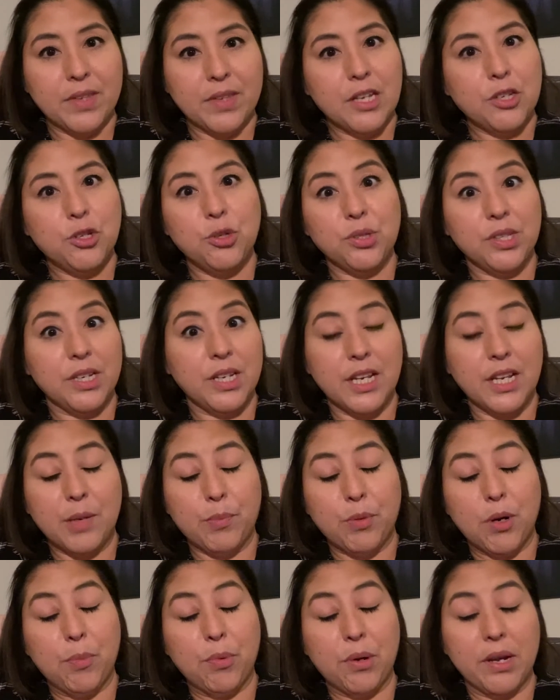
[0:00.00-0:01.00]
using
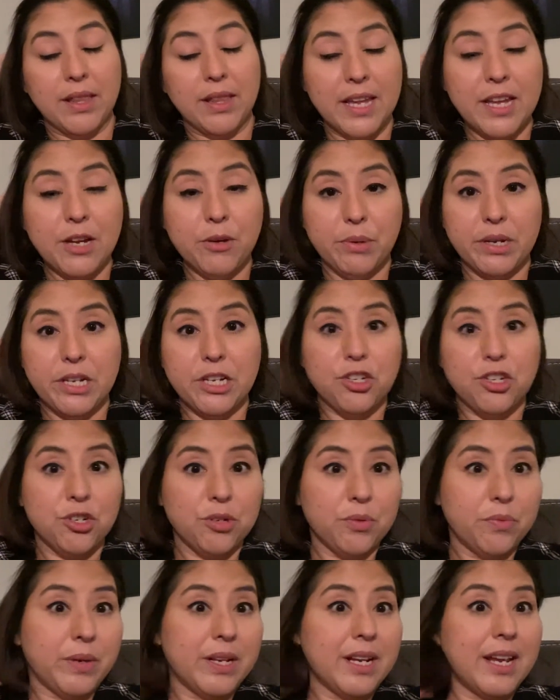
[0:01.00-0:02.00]
inappropriate language
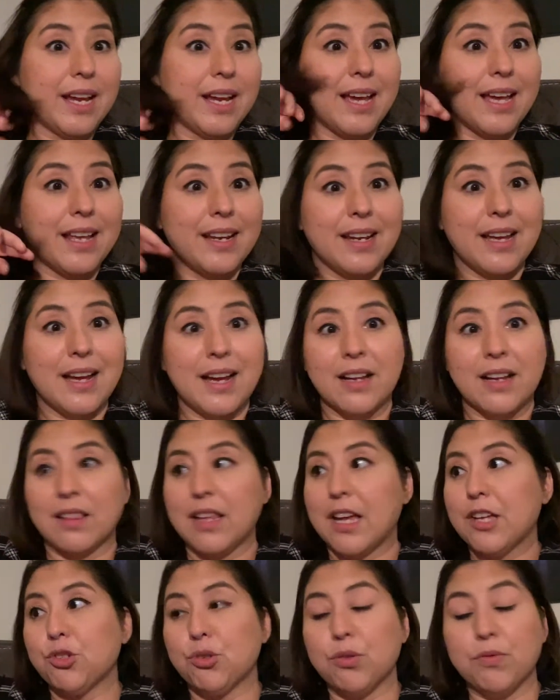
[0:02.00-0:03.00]
when I had a
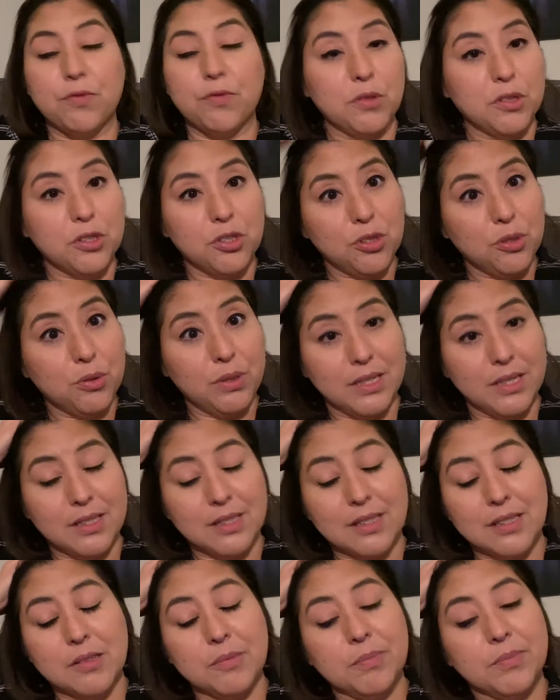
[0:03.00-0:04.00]
classroom full of
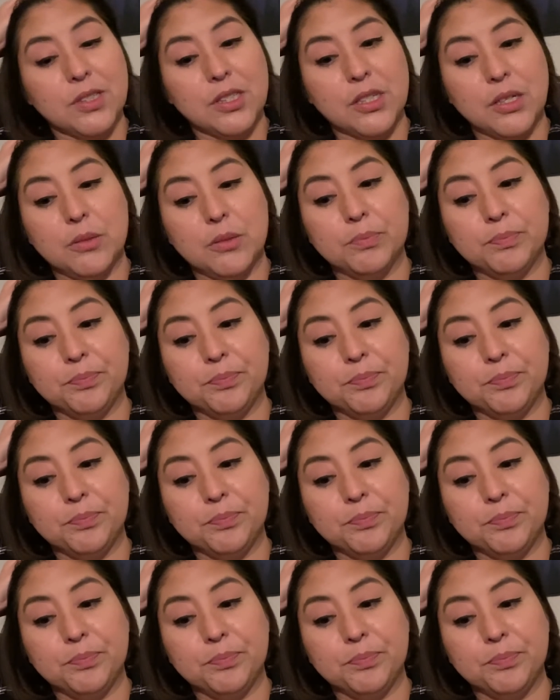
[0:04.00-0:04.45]
students. So